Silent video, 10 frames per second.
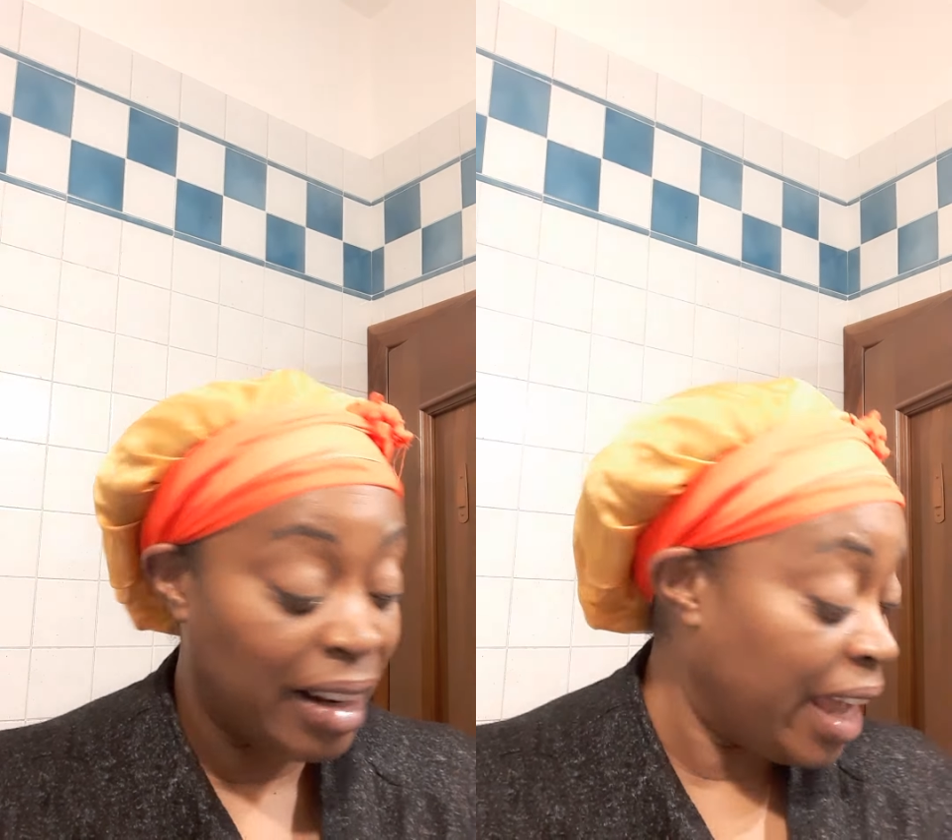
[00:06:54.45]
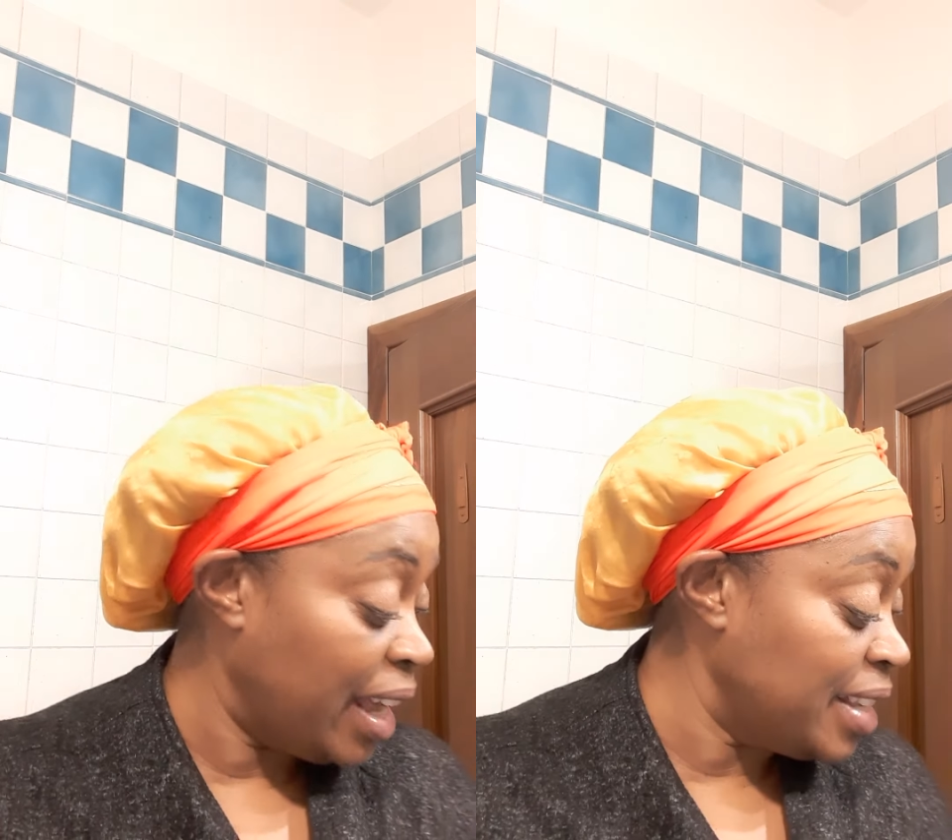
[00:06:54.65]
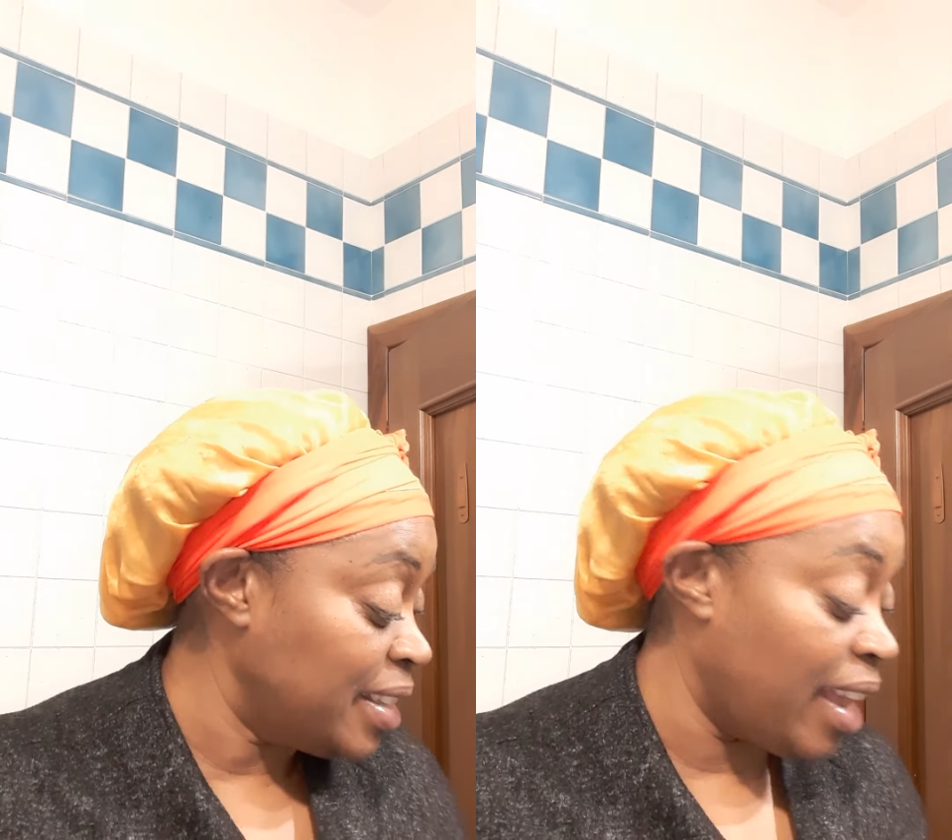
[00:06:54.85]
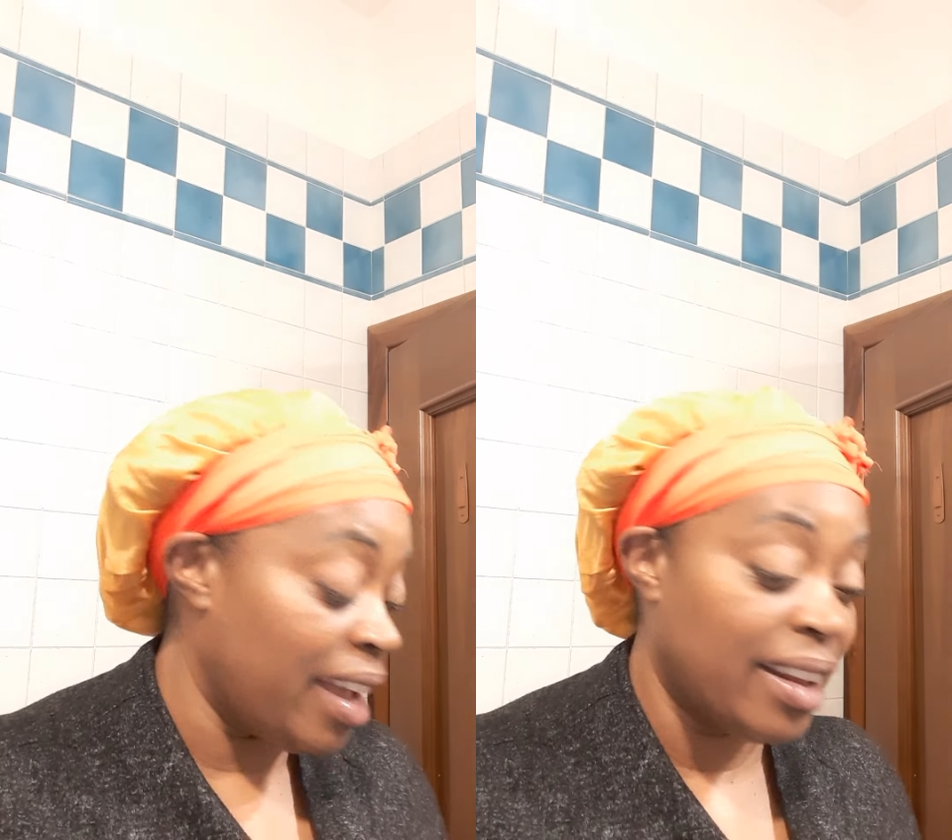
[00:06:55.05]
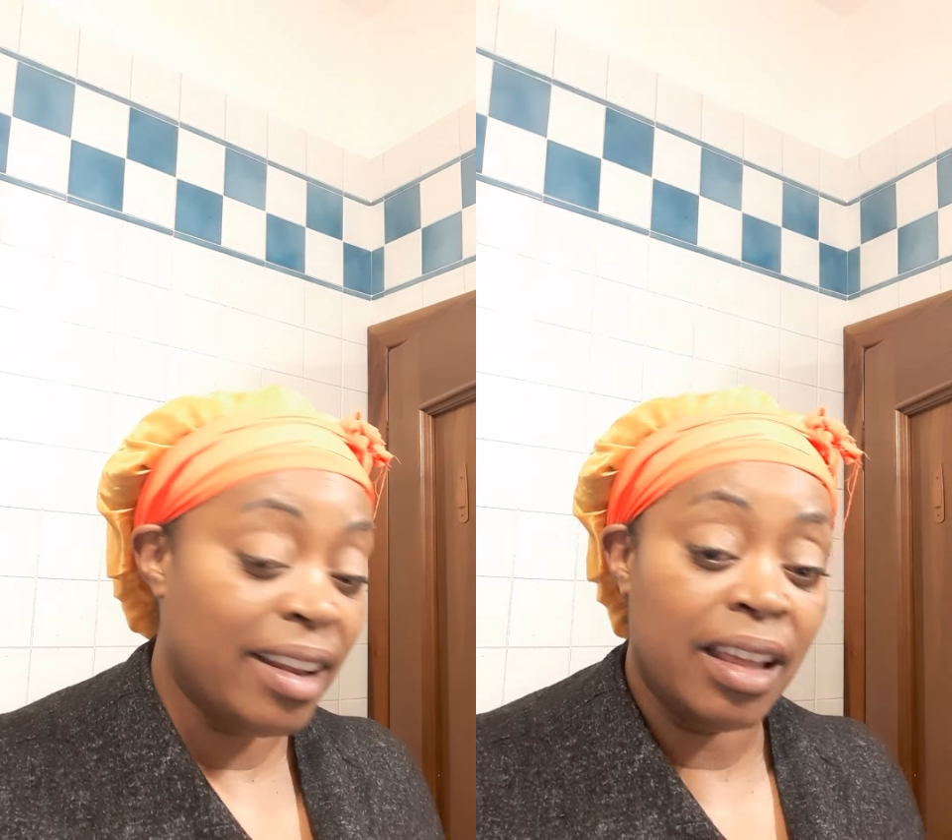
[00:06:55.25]
Like I
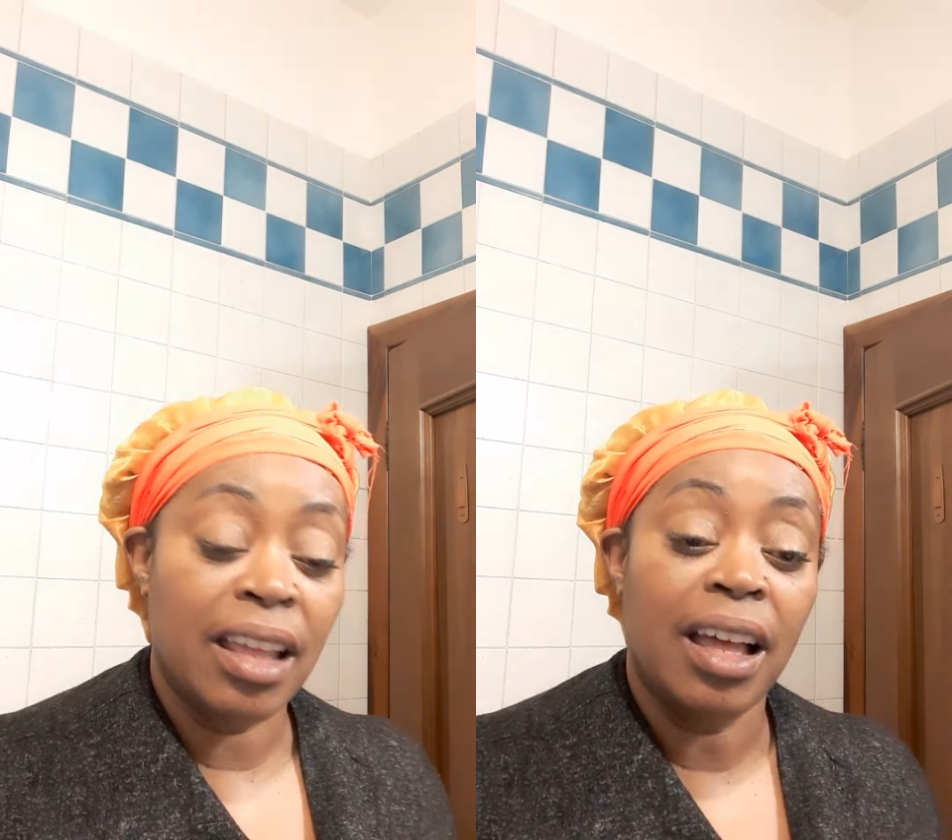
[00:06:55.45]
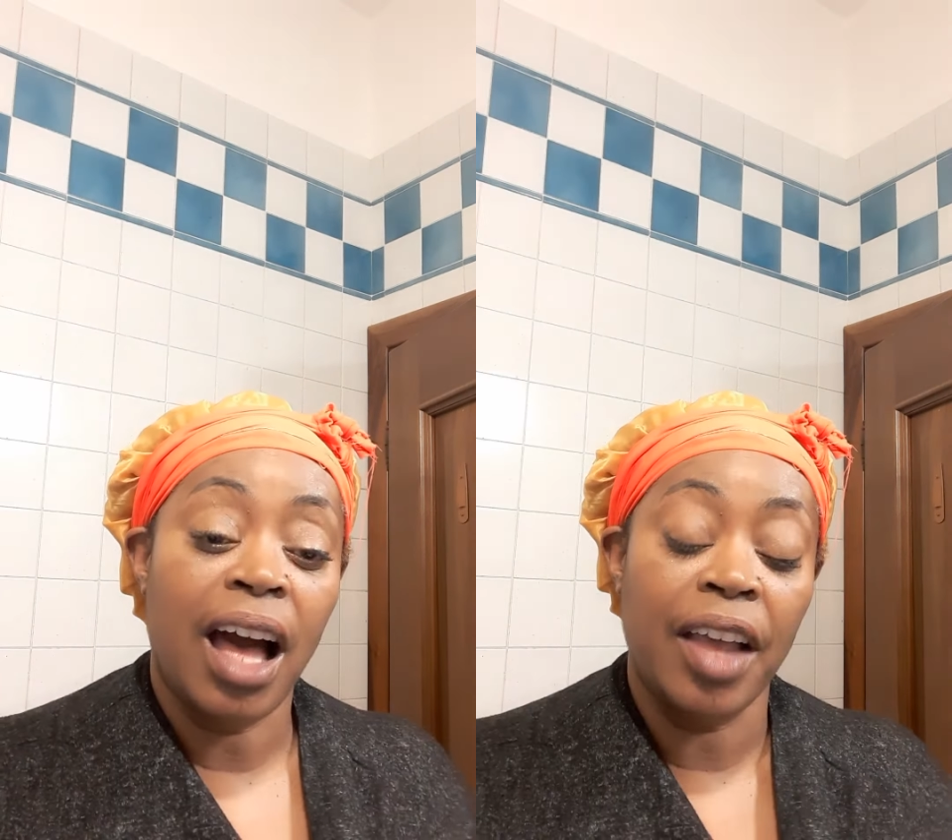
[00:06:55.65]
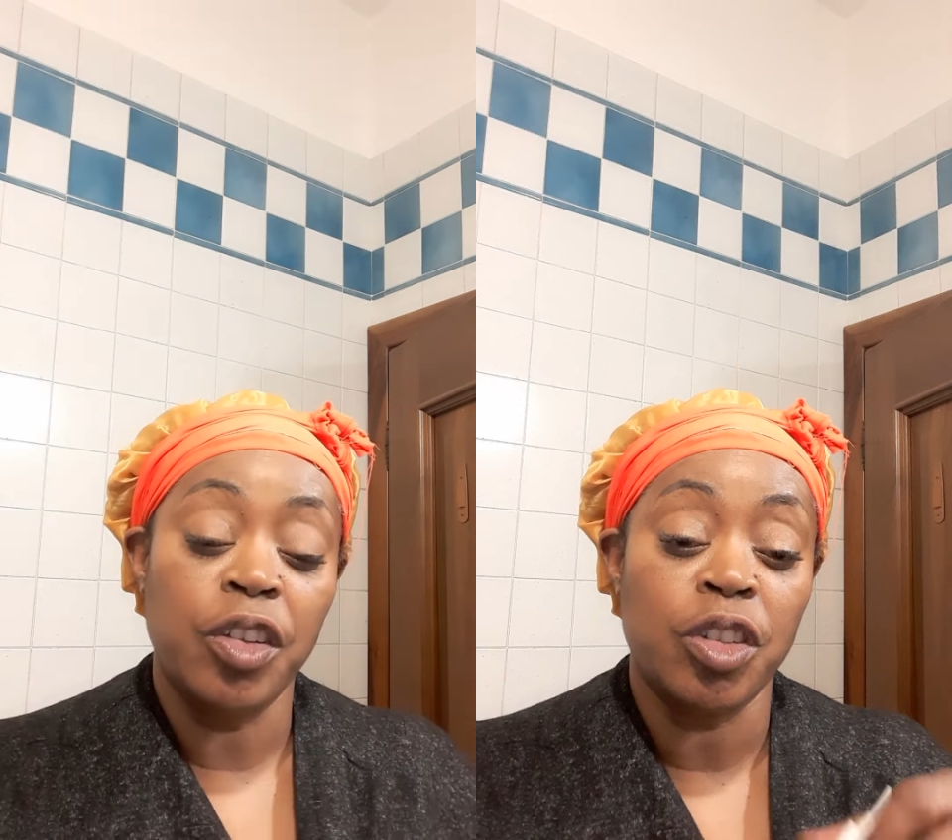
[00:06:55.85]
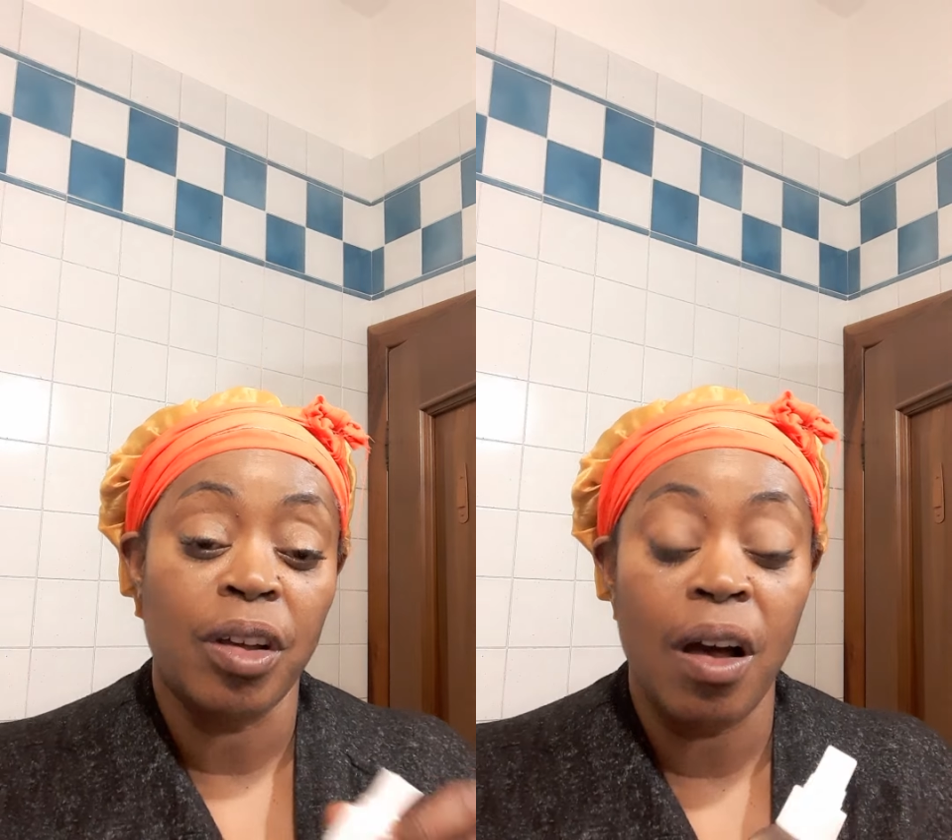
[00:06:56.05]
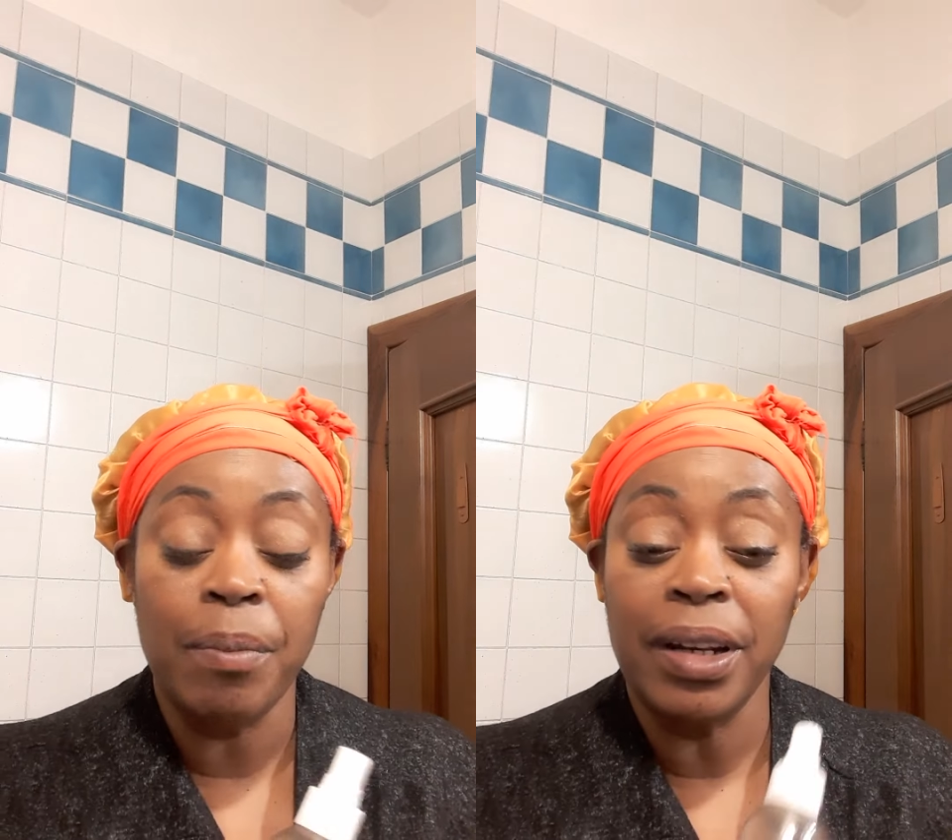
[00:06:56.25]
said, I use a
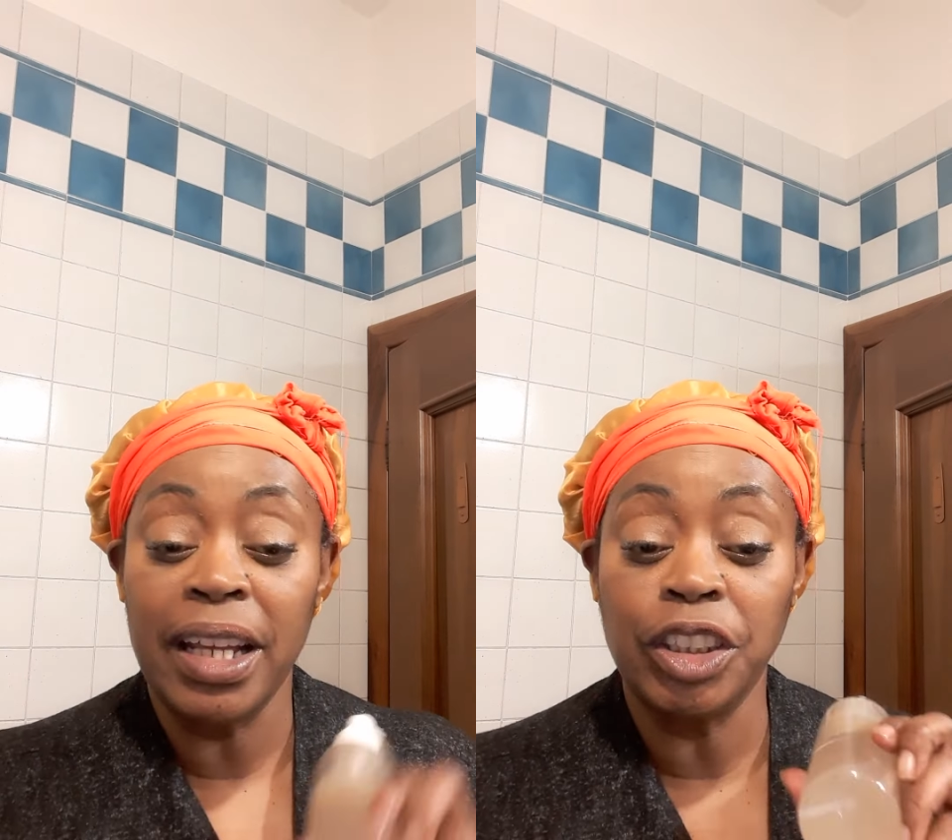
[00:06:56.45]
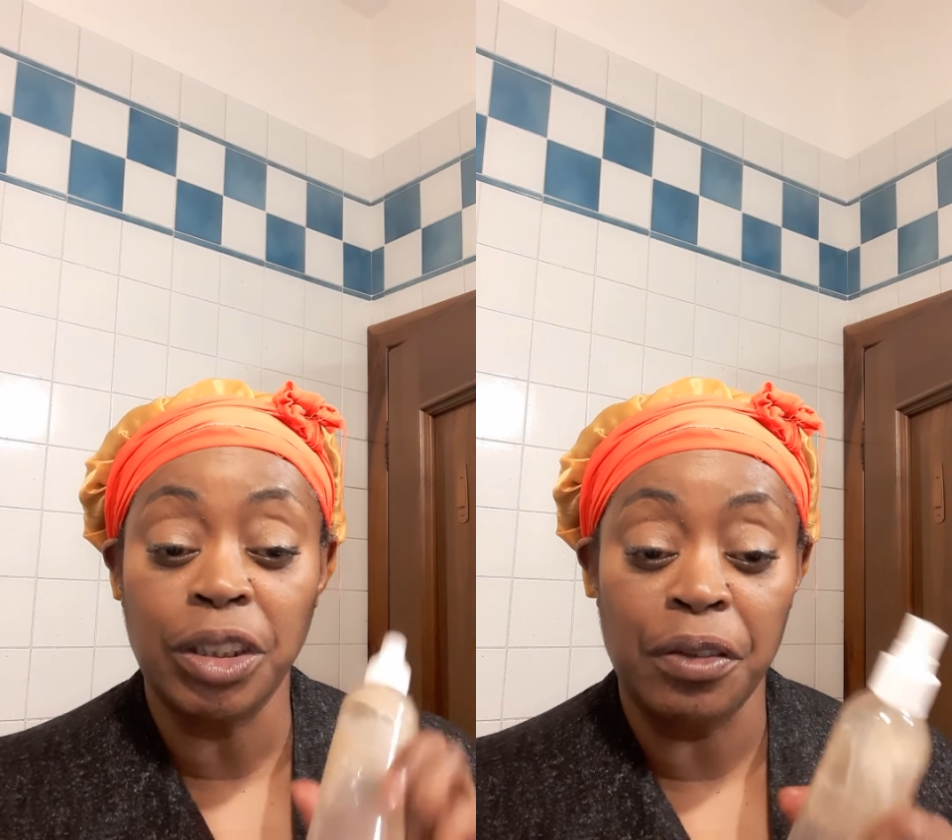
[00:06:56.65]
combination